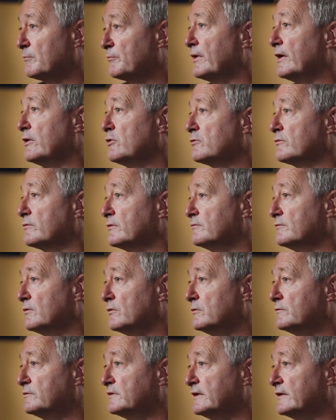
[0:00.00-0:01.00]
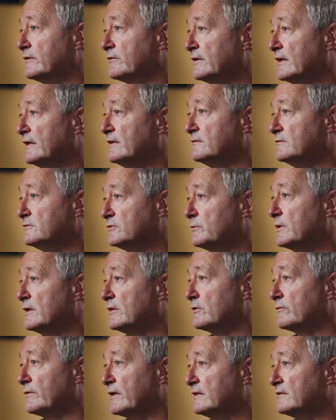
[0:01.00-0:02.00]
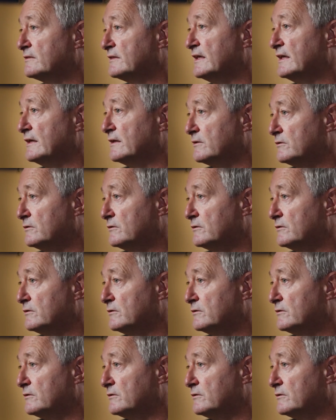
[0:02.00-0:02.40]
pressure involved here in doing the right thing